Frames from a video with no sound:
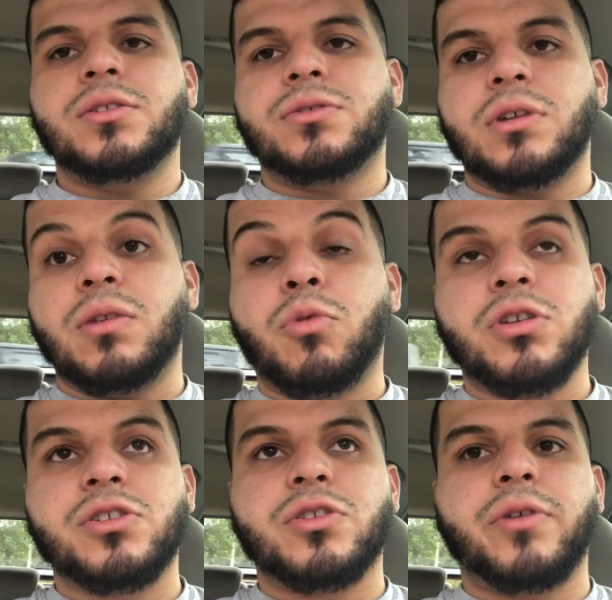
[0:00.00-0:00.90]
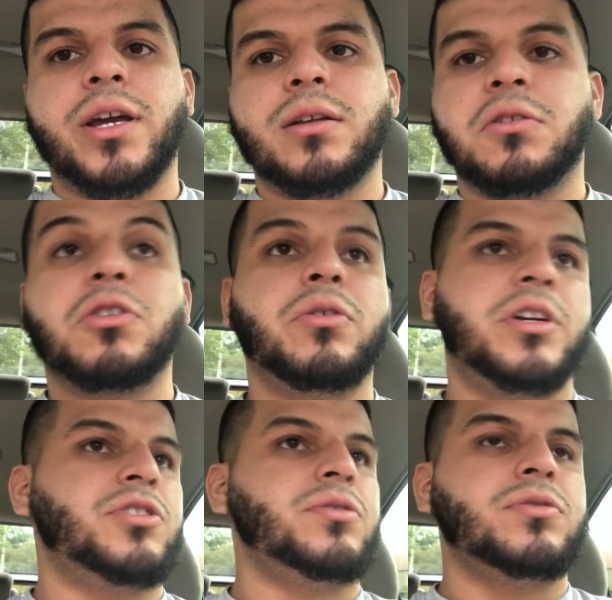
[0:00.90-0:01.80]
So it works great, no
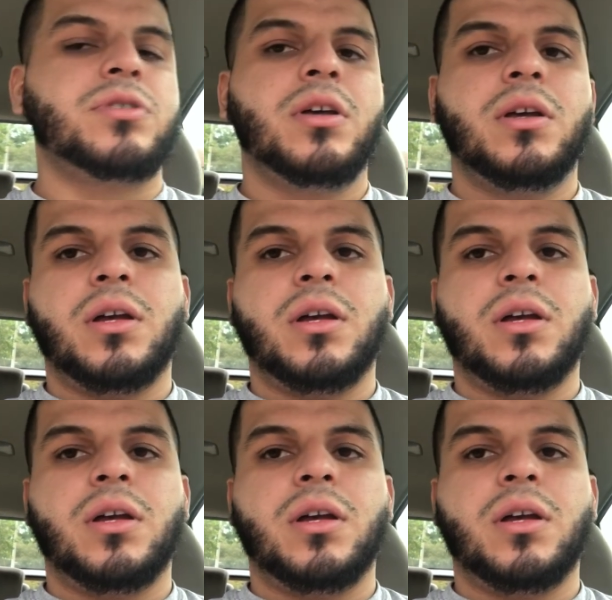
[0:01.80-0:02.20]
issues.